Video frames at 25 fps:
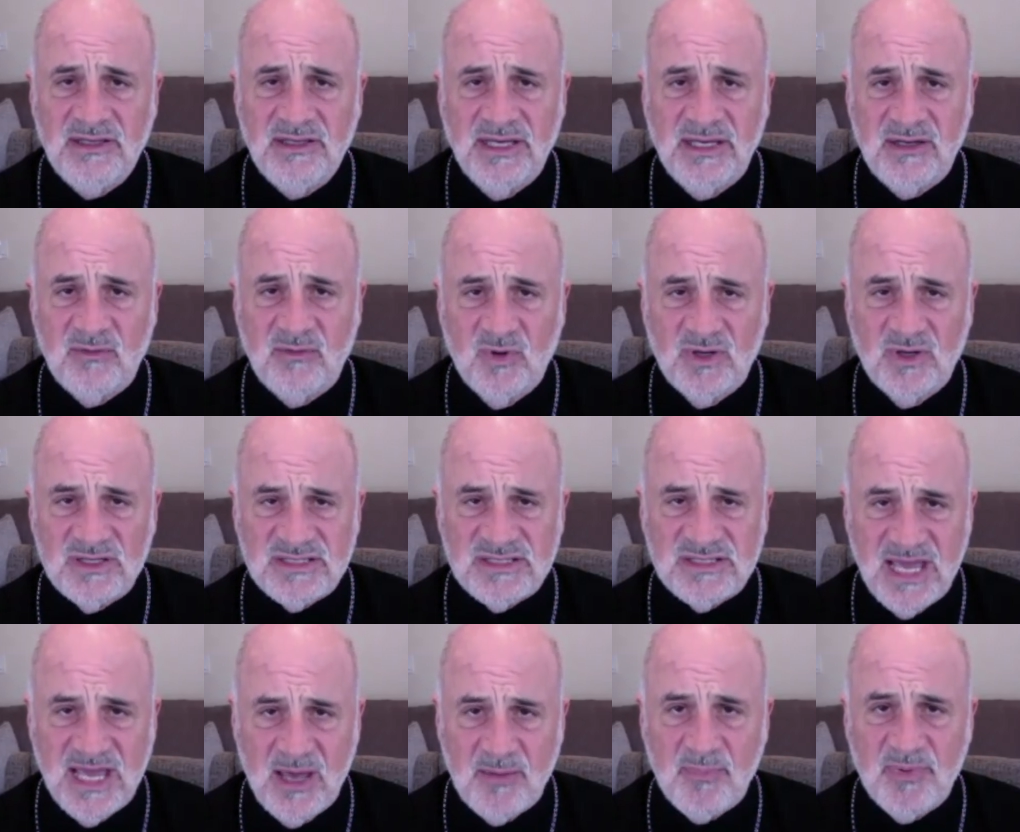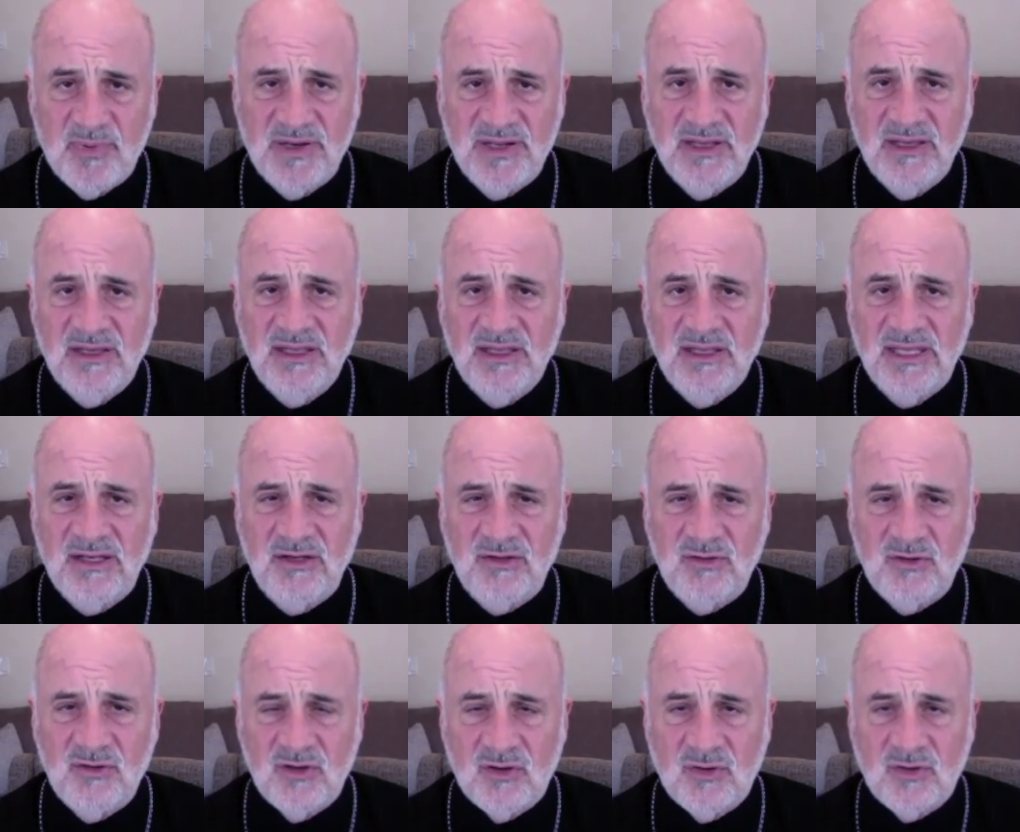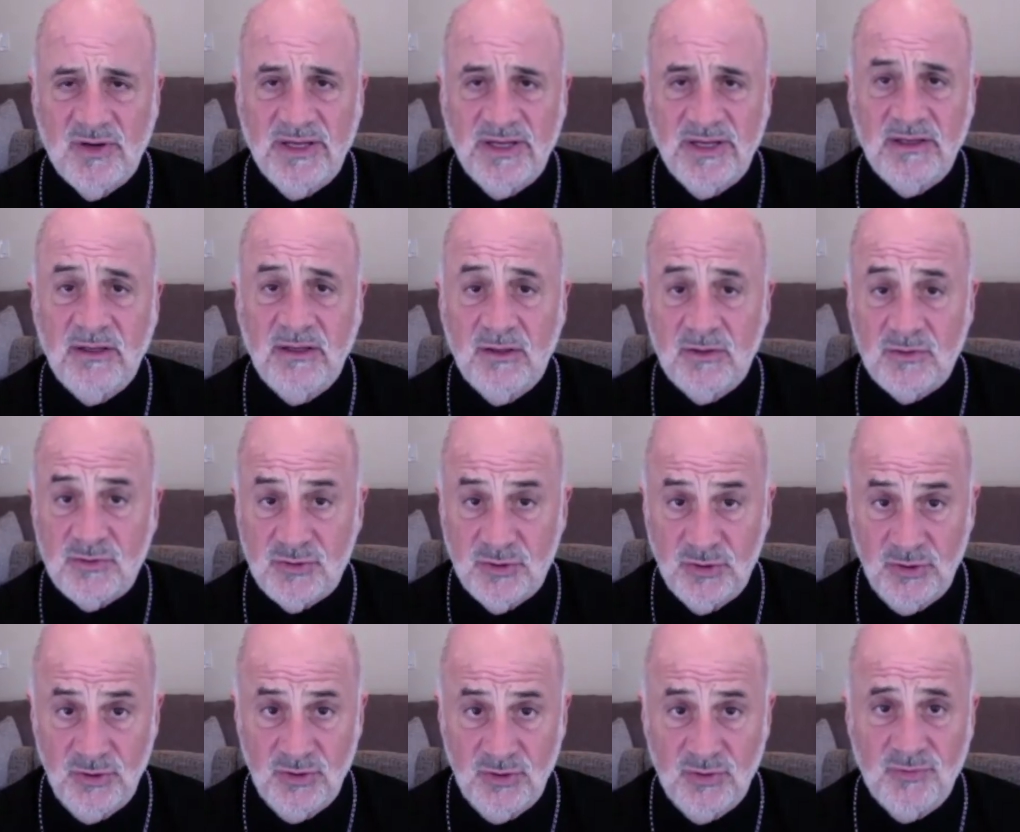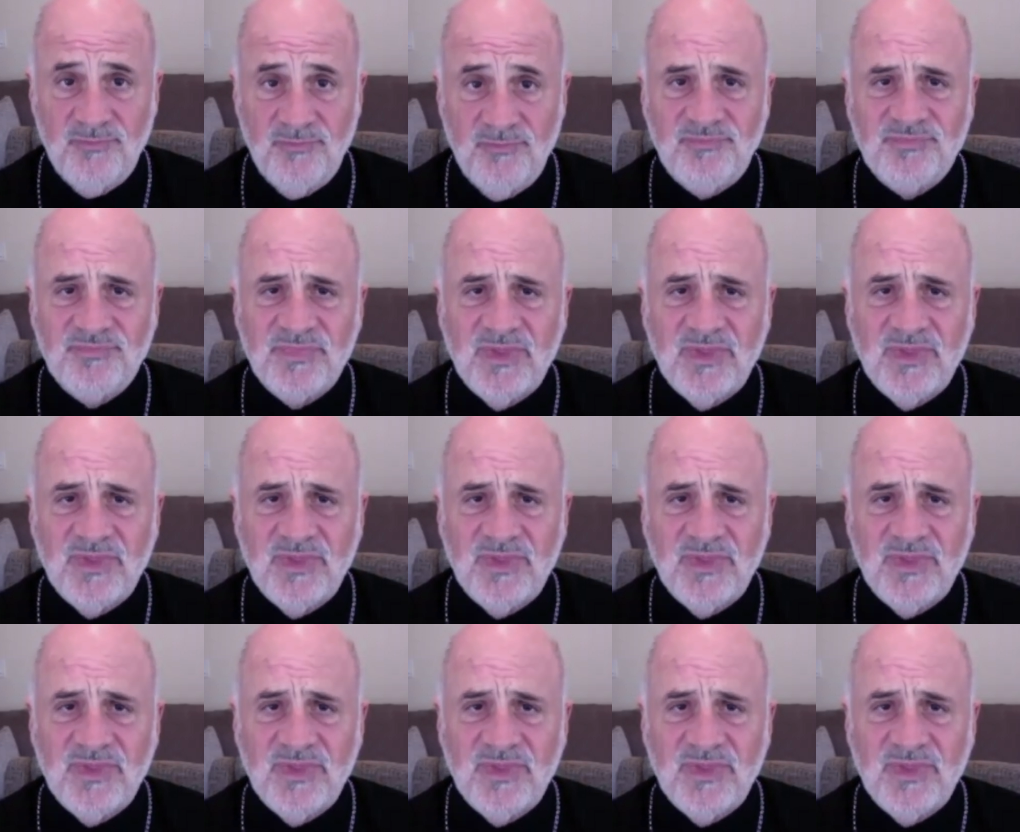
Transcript: at what is happening in Ukraine to you.